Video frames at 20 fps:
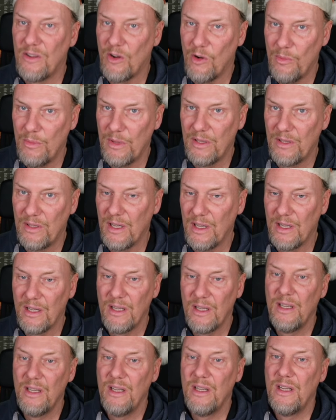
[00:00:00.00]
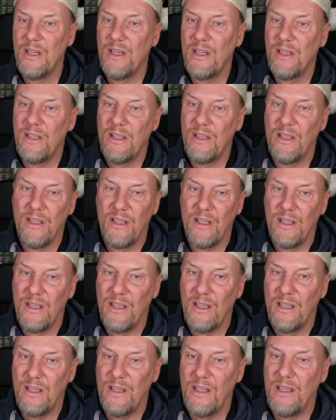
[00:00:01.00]
commenting.
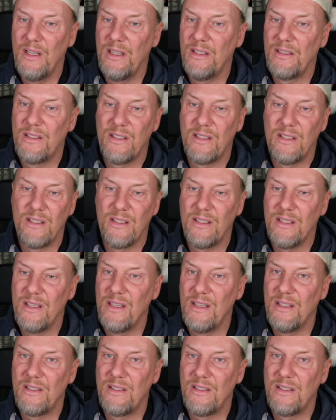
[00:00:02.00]
It's